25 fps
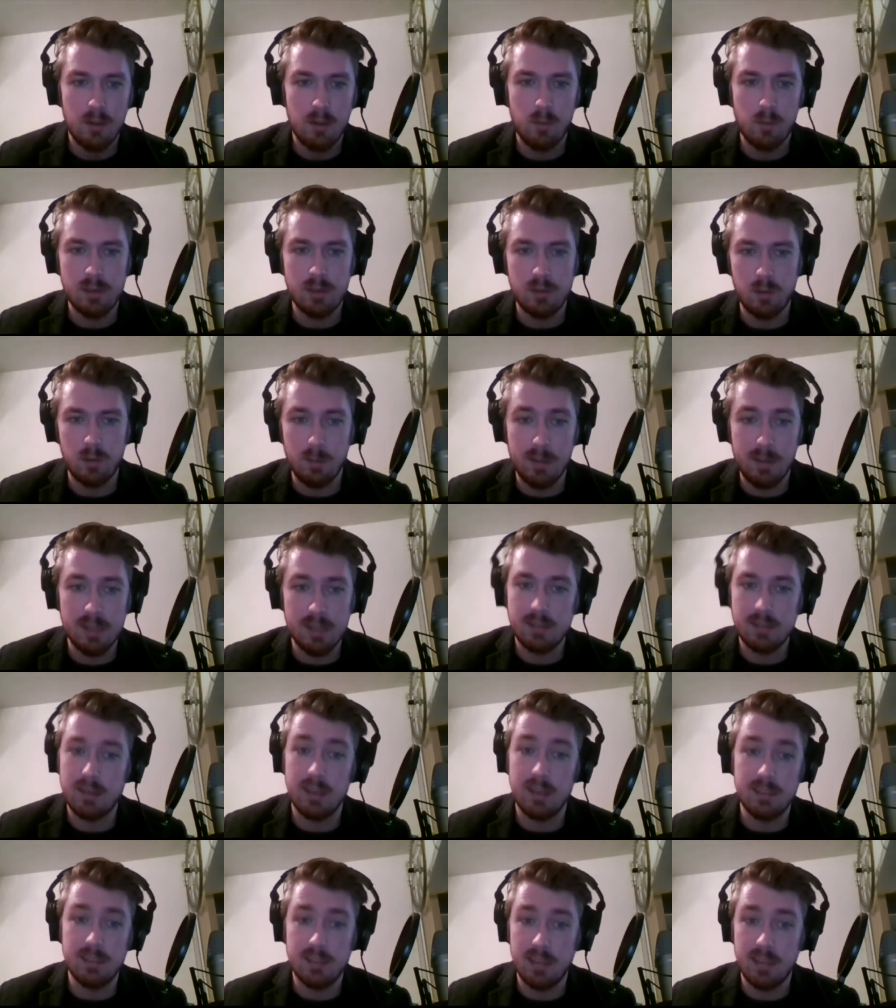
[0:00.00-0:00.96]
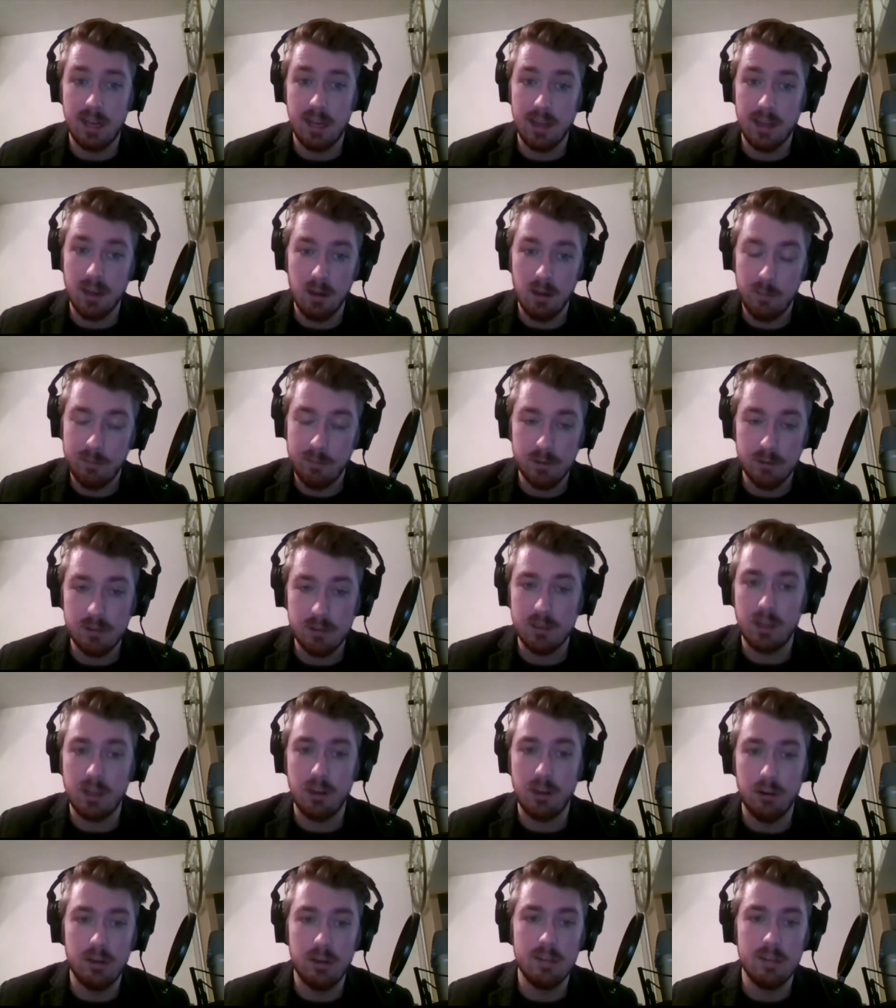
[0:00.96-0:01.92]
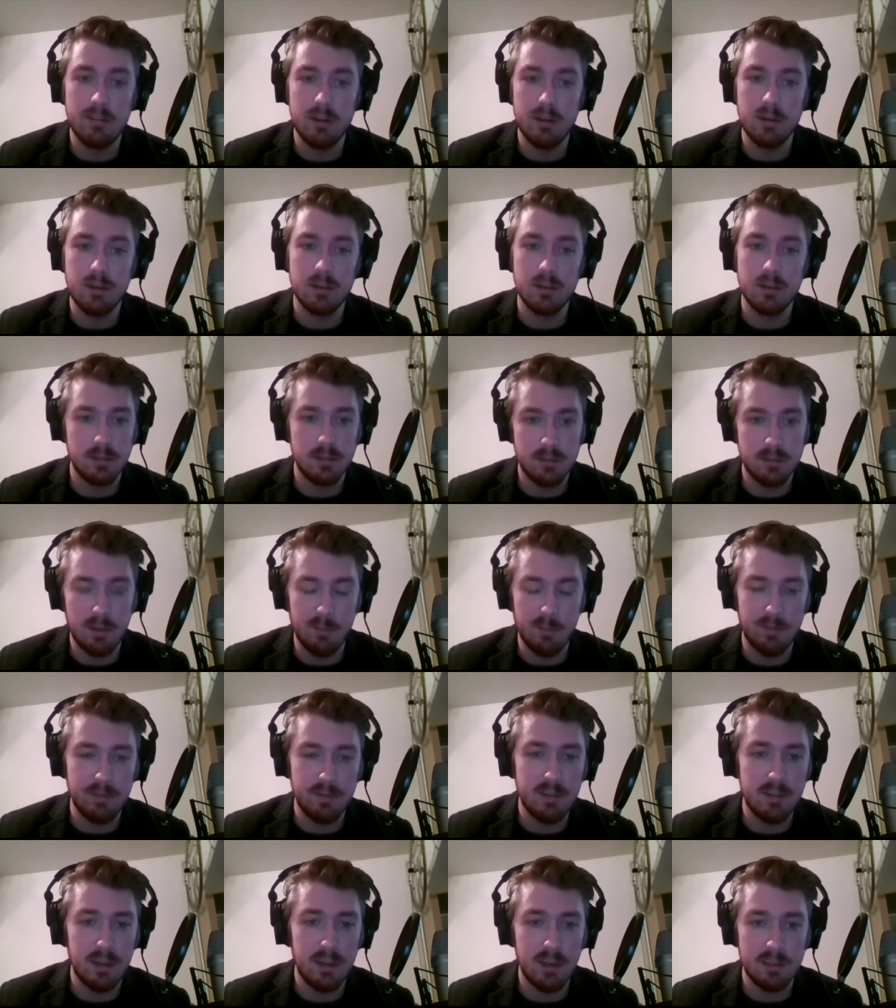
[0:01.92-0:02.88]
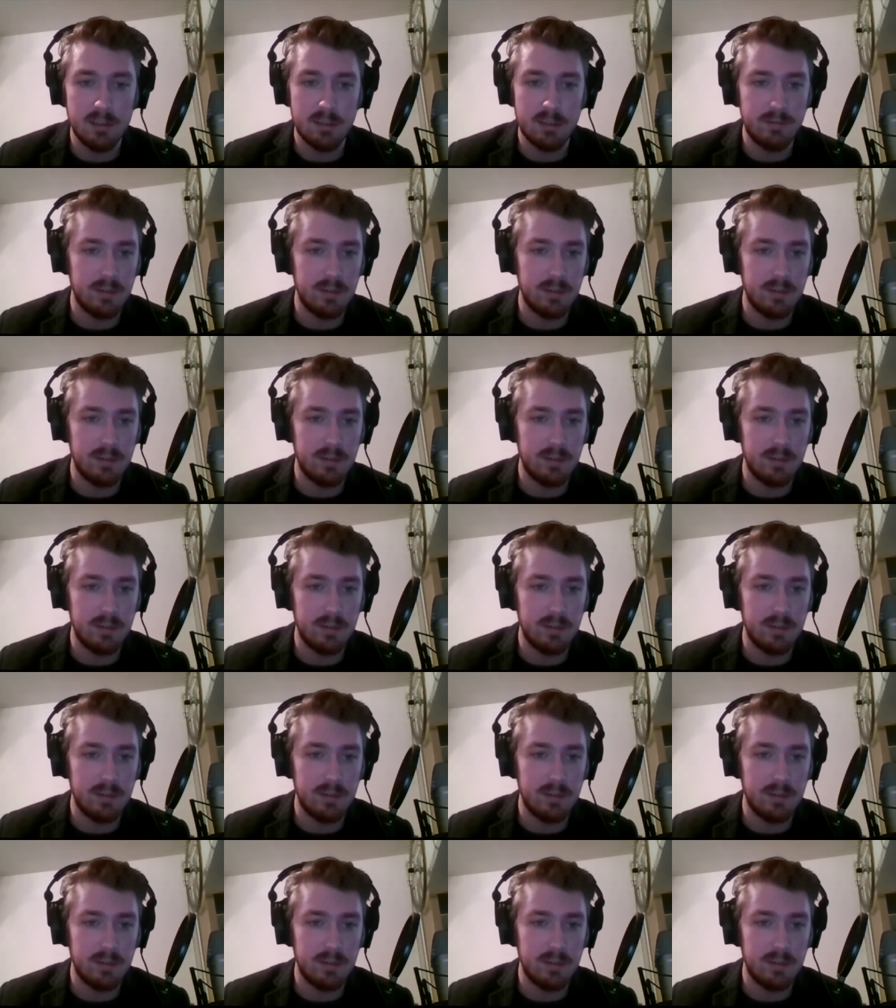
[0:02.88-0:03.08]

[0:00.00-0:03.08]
which we're basically setting up for security tokens on top of Dusk,